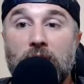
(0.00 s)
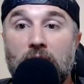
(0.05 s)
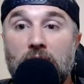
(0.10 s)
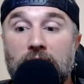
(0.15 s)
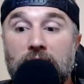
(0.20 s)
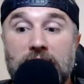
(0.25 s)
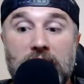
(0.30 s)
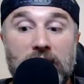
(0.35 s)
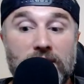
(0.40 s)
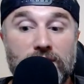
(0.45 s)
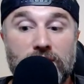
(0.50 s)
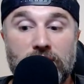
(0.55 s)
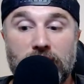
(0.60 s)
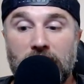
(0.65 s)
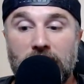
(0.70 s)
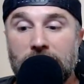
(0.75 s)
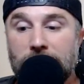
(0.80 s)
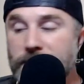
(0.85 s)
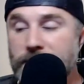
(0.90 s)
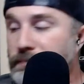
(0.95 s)

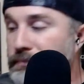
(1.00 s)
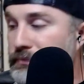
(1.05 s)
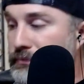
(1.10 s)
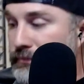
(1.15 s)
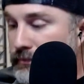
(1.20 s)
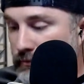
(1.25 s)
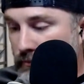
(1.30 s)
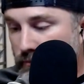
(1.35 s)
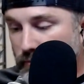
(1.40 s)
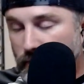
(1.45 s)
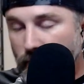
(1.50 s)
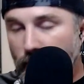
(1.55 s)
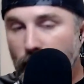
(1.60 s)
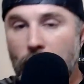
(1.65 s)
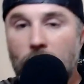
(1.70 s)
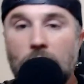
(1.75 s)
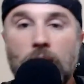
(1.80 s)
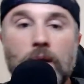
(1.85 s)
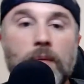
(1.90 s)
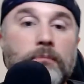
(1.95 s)
yesterday.
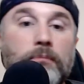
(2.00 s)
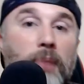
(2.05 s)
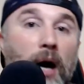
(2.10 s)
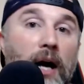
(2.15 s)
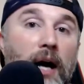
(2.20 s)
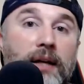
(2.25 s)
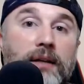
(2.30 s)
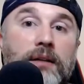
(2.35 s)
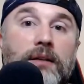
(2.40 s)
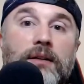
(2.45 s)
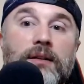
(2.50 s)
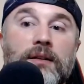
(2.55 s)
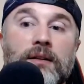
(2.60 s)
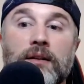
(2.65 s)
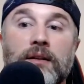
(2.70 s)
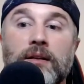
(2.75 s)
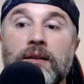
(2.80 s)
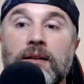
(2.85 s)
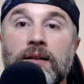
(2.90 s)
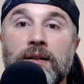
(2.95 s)
But
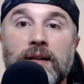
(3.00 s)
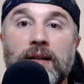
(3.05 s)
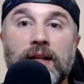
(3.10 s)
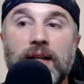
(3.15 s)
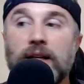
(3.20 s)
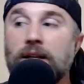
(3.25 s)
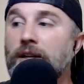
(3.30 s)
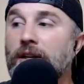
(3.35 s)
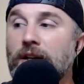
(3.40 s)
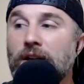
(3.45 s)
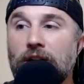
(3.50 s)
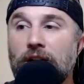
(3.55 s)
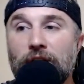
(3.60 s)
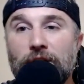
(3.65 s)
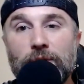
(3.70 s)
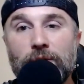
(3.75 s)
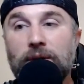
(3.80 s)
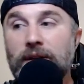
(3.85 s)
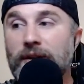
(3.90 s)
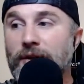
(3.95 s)

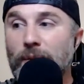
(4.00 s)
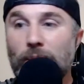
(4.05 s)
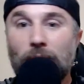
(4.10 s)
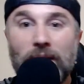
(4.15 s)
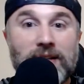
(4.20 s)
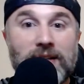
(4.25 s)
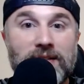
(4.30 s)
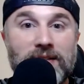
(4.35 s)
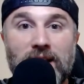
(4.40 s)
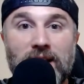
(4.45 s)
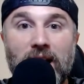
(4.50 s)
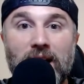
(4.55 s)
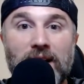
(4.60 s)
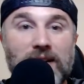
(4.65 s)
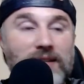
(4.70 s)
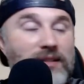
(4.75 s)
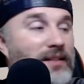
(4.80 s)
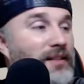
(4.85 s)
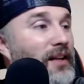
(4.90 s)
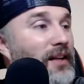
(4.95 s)
you get the Red
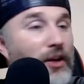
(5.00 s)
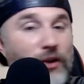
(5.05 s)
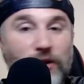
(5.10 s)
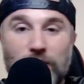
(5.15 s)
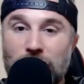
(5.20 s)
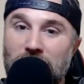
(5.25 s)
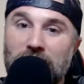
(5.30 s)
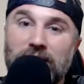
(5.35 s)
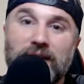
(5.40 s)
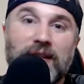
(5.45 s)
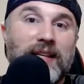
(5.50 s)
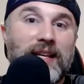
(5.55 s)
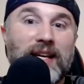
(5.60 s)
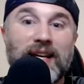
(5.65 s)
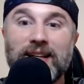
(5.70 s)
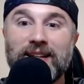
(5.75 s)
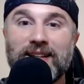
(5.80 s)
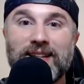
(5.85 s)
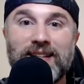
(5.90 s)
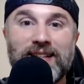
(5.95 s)
Sox, you get the
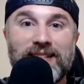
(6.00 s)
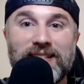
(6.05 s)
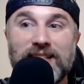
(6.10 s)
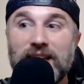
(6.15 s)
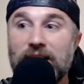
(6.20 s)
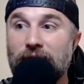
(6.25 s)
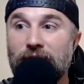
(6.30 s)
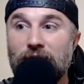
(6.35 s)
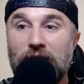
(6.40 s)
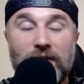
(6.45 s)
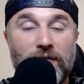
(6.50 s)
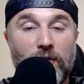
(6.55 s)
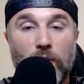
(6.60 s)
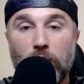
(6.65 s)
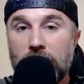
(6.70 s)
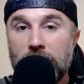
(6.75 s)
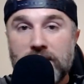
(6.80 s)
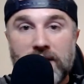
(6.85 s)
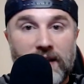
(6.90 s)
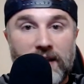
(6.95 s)
Yankees. If
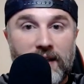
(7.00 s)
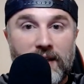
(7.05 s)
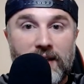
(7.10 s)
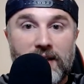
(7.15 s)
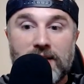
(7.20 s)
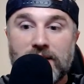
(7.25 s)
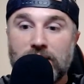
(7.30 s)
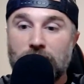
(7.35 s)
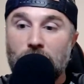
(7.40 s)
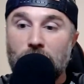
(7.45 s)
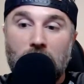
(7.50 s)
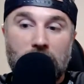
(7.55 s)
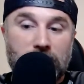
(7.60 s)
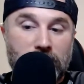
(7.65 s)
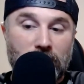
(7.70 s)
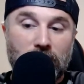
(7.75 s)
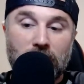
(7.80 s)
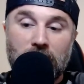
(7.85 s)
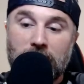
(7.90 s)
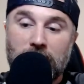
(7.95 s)
Ortiz and
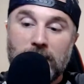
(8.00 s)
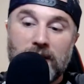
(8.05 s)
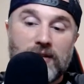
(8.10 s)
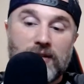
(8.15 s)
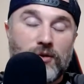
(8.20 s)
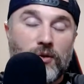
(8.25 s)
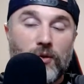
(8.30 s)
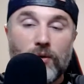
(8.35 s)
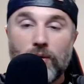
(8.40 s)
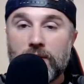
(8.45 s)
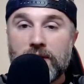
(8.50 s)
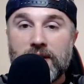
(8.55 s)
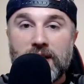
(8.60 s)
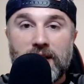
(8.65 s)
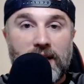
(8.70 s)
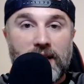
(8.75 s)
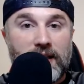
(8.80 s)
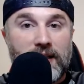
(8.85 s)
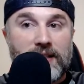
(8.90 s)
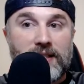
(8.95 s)
Roger Clemens or
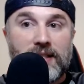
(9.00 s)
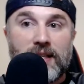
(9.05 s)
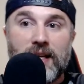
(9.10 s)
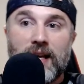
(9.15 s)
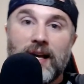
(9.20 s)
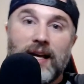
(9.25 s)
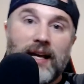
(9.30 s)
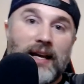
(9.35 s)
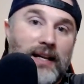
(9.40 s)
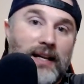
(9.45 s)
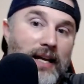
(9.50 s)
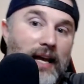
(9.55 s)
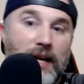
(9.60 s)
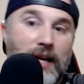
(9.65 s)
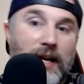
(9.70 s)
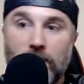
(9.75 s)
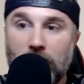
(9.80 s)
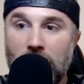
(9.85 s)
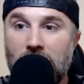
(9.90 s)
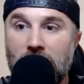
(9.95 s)
Ortiz and
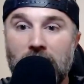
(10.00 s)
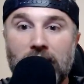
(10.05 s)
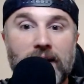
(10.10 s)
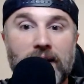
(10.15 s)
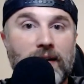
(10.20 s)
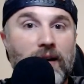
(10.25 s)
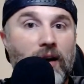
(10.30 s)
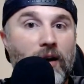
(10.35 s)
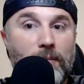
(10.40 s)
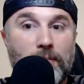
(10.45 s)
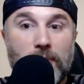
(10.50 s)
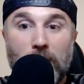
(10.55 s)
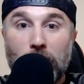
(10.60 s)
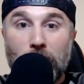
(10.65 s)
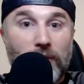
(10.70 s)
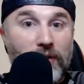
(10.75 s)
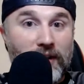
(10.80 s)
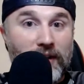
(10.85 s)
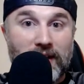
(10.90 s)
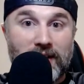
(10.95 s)
A-Rod are
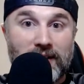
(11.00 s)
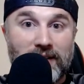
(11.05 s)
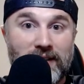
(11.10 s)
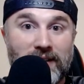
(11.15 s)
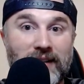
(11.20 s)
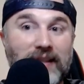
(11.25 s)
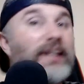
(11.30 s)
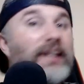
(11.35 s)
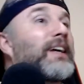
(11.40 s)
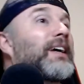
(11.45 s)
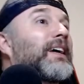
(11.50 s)
both in,